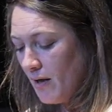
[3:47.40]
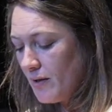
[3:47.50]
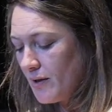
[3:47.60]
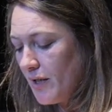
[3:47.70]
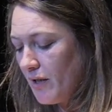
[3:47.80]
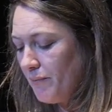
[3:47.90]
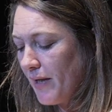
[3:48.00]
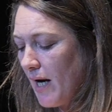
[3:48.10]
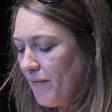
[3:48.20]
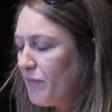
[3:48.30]
Signed on
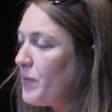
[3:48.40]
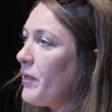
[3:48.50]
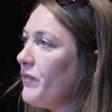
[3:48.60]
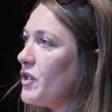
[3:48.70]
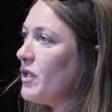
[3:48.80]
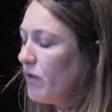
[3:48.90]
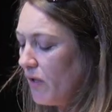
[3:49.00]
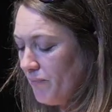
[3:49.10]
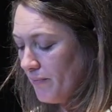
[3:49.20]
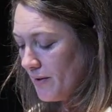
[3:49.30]
behalf of the Provisional
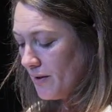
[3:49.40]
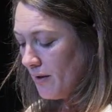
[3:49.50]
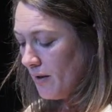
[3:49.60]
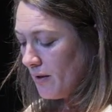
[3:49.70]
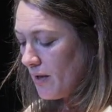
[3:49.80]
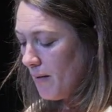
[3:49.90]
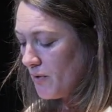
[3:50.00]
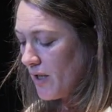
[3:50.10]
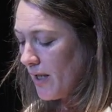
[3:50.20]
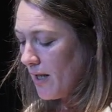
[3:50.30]
Government,
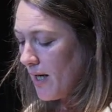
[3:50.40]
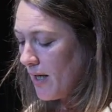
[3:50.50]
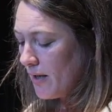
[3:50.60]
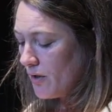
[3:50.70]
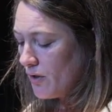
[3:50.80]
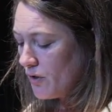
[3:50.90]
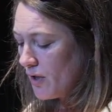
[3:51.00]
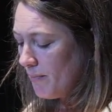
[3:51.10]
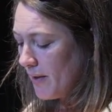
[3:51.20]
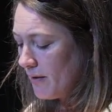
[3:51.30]
Thomas J. Clark,
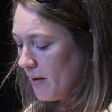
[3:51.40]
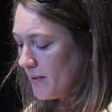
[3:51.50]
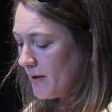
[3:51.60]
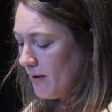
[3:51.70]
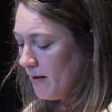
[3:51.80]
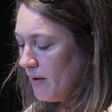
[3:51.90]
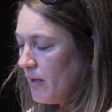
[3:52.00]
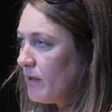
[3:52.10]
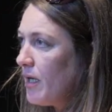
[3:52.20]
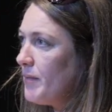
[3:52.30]
Sean McDermott,
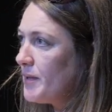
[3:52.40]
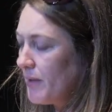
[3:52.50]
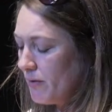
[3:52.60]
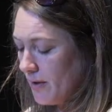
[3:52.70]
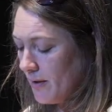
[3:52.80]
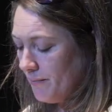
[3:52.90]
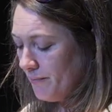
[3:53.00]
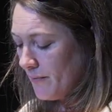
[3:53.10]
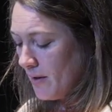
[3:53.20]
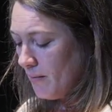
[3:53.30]
Thomas McDonagh,
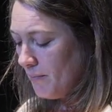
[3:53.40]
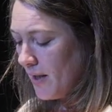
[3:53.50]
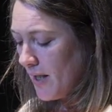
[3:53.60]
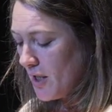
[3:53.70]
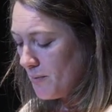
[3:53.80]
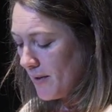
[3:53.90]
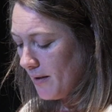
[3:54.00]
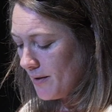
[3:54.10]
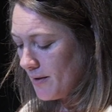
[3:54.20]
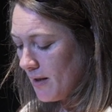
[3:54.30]
P.H.
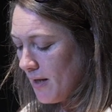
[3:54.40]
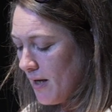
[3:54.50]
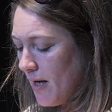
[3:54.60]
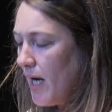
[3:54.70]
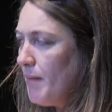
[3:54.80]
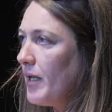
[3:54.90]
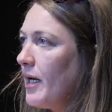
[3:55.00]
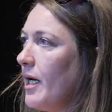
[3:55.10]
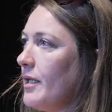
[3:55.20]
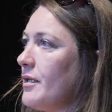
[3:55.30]
Pearce, Eamon
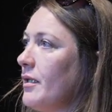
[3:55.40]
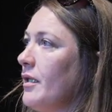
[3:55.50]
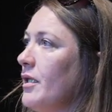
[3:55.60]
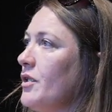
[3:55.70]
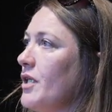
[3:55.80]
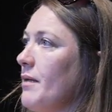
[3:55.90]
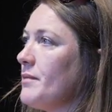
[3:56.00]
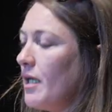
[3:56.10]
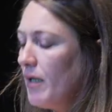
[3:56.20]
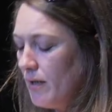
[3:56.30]
Cant, James
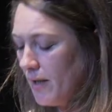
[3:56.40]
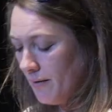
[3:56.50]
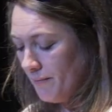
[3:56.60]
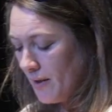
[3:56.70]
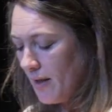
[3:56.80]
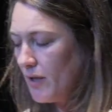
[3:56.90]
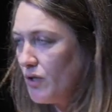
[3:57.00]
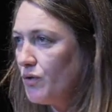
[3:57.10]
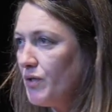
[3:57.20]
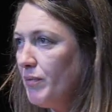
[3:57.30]
Conley and
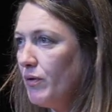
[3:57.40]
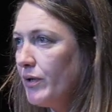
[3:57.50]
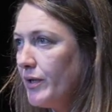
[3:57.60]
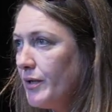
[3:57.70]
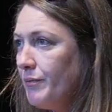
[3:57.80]
Joseph Plunkett.